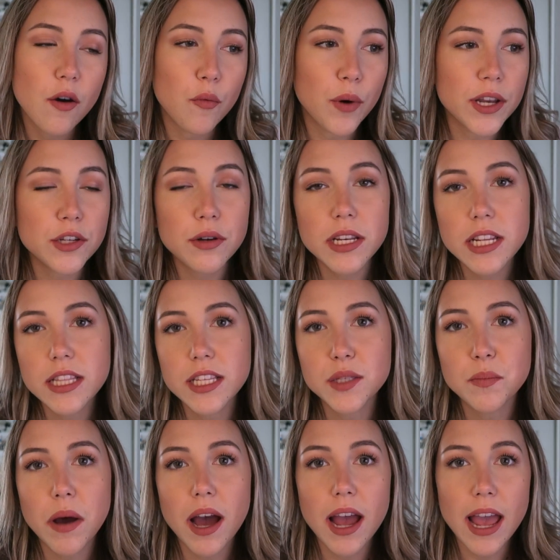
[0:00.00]
When do I need this
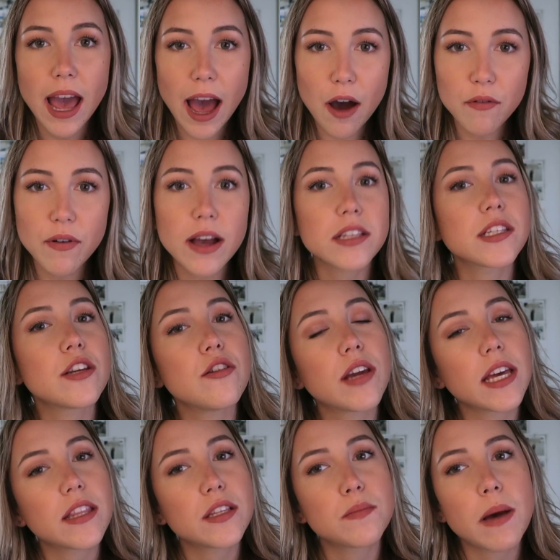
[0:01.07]
by? How fast can you
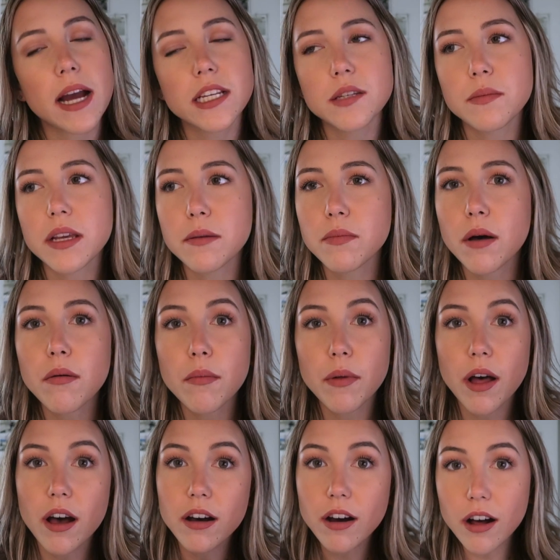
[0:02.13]
get this back to me? Blah, blah,
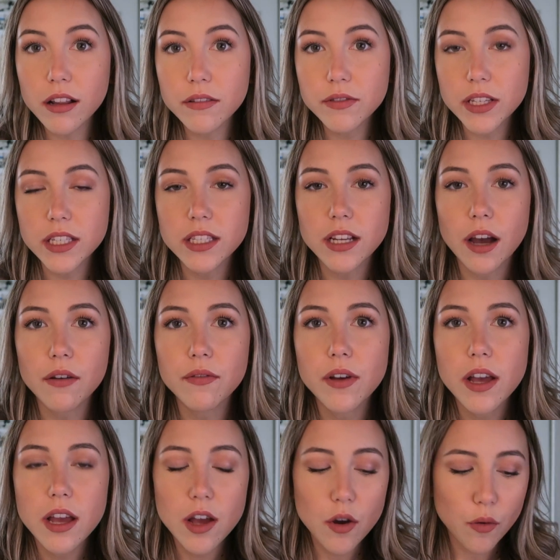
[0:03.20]
blah, all of this stuff.
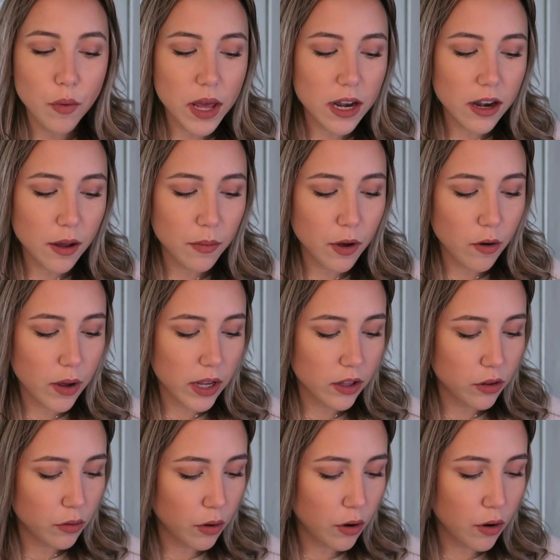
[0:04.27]
We ended up going
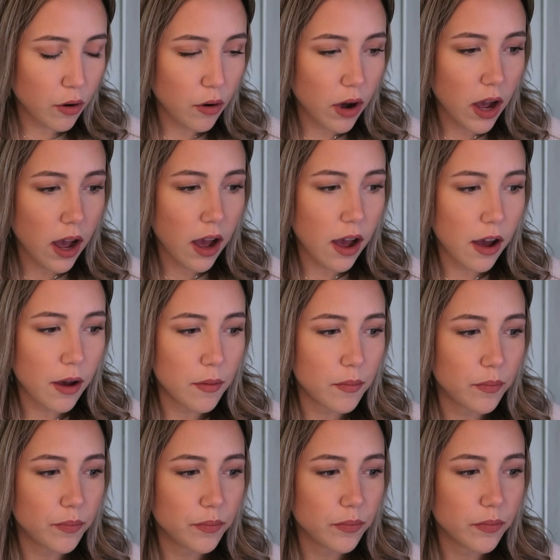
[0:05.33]
through
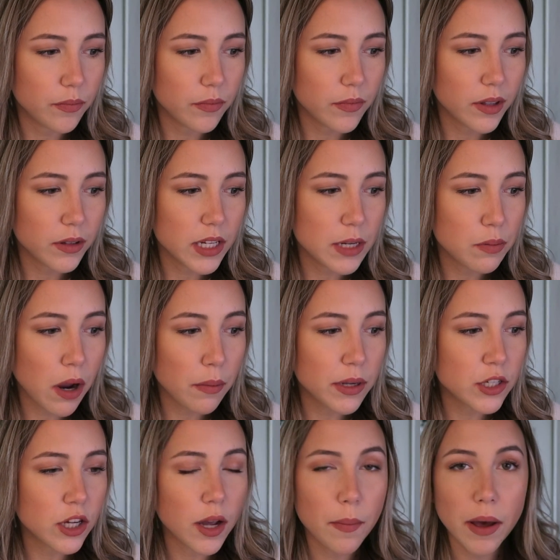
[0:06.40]
it probably
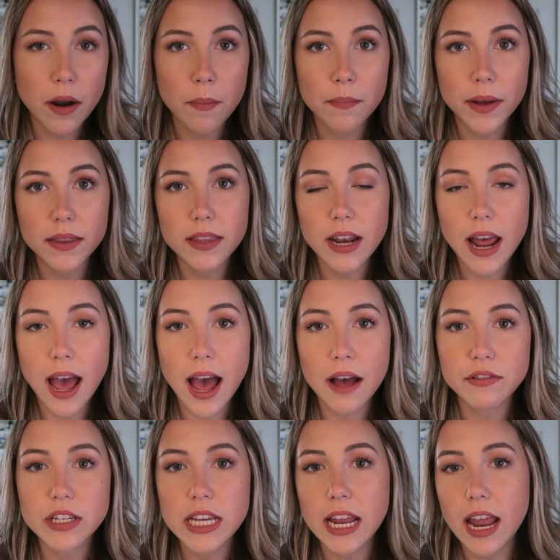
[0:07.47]
took about a month and a
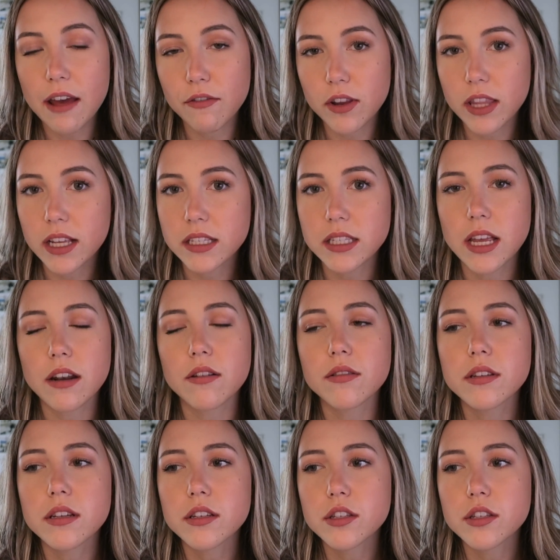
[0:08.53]
half to get everything settled.